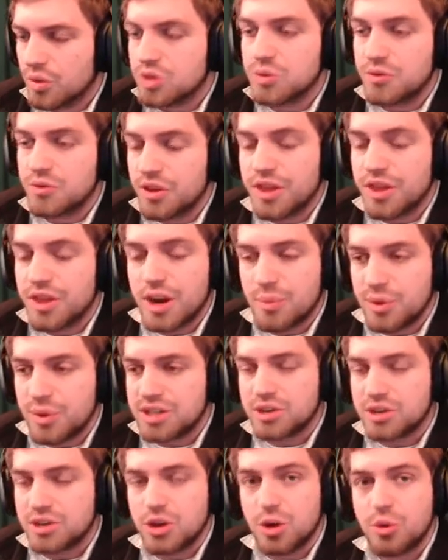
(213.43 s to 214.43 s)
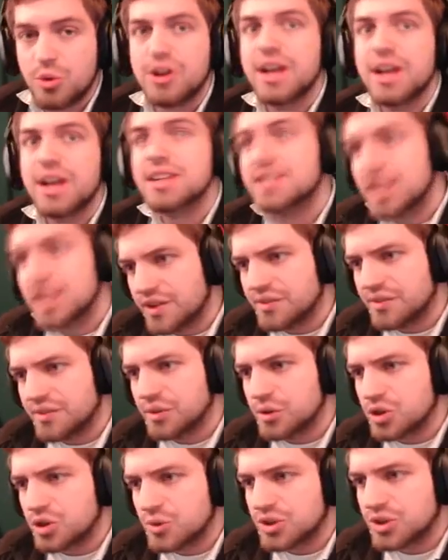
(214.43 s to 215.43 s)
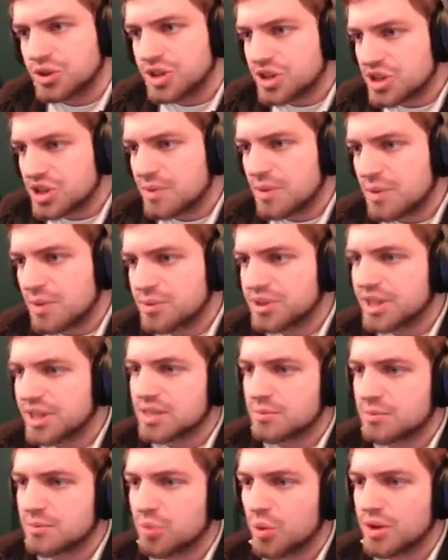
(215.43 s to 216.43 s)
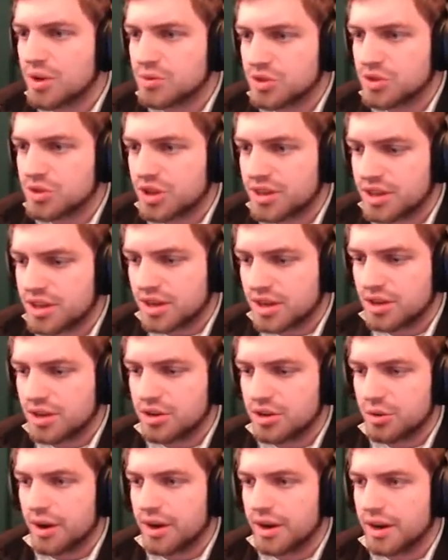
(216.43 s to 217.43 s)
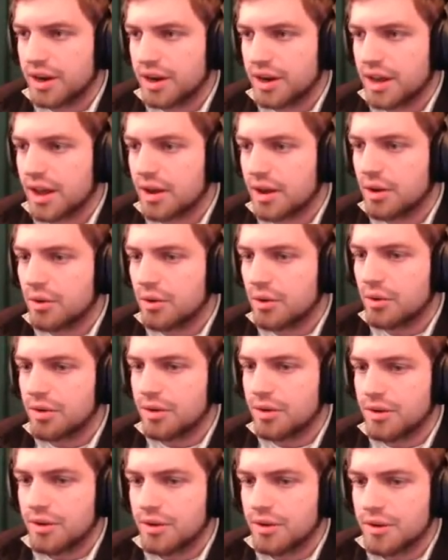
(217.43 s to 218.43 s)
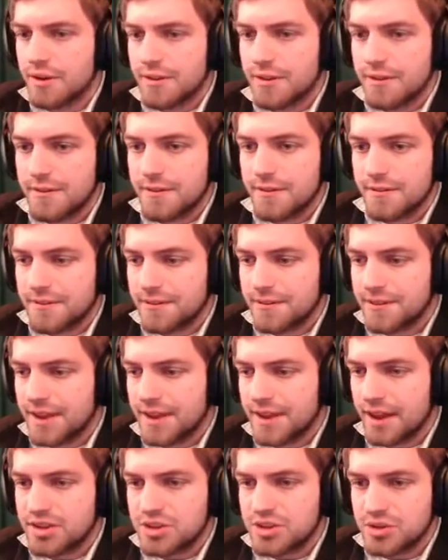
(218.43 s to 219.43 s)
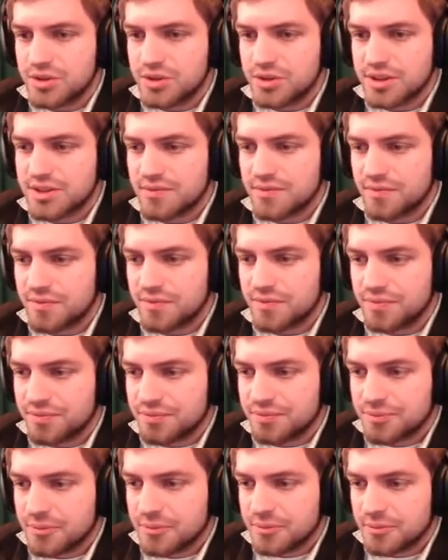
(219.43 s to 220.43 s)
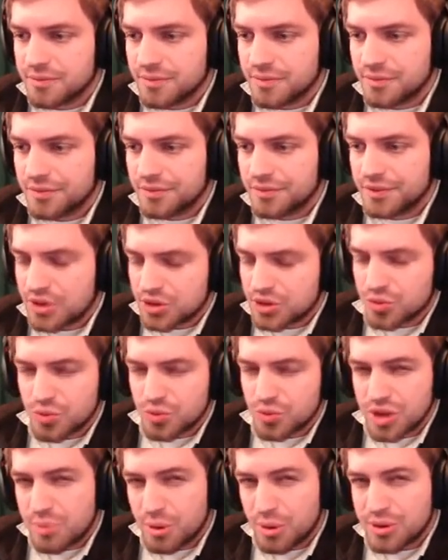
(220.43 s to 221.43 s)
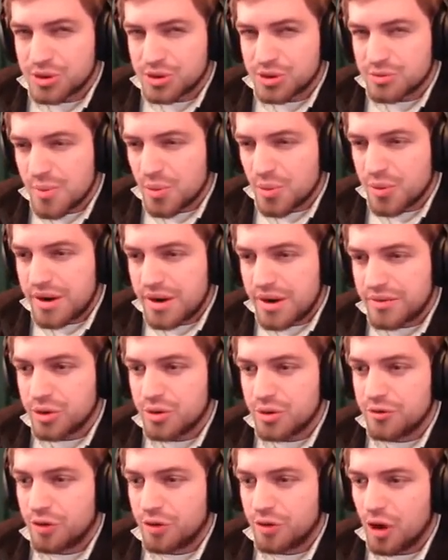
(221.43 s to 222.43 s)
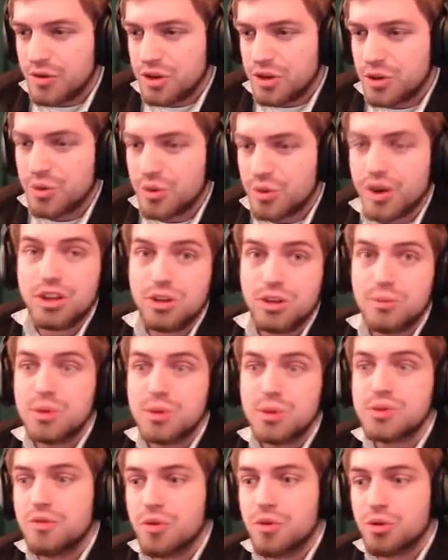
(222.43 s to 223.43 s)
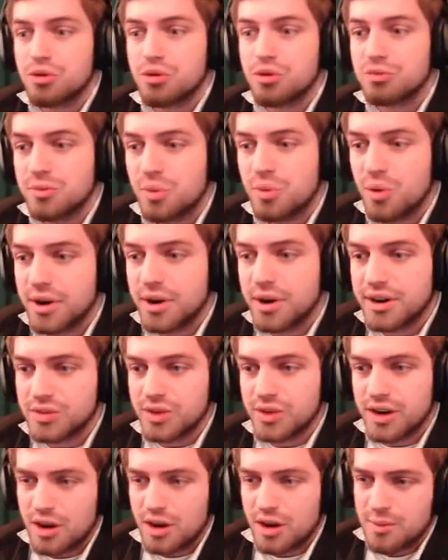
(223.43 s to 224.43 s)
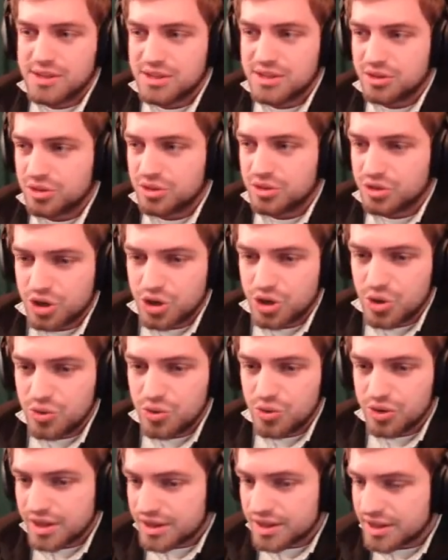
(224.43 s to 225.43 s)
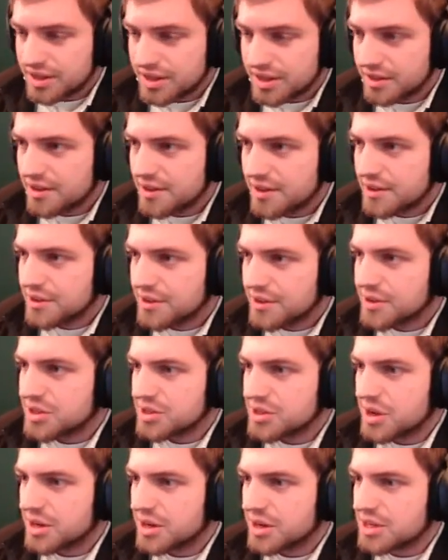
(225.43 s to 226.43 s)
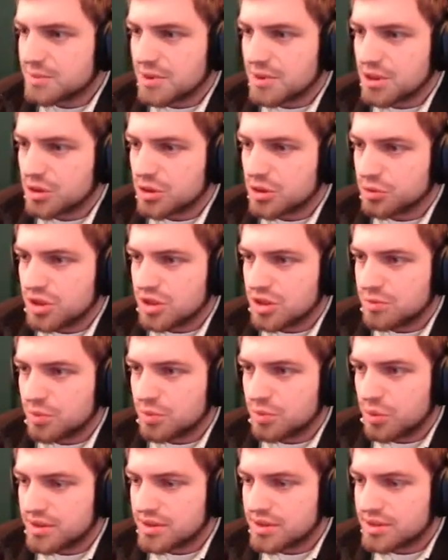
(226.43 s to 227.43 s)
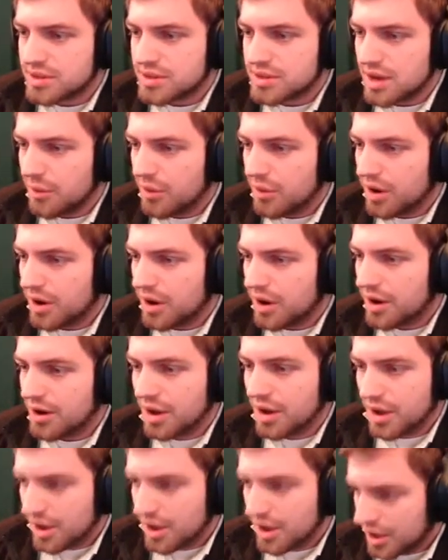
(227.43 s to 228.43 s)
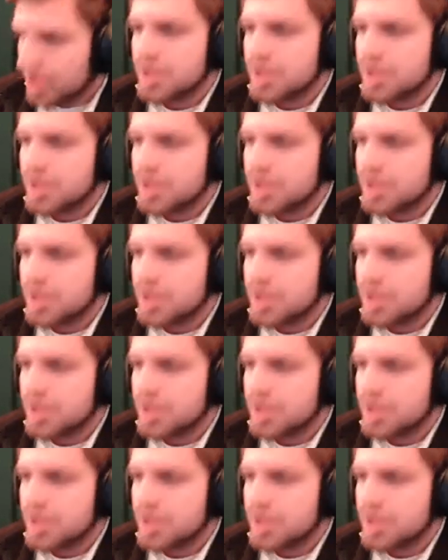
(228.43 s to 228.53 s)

once we fill that up, we get to go to our next stage of evolution, which lets us be able to get some points, which I think I can do right now. Yeah, let's do this. It's also really important to remember whenever you're evolving, you're at your most vulnerable point. Because right now I'm in this little cocoon looking thing. So now I can spend three points. I want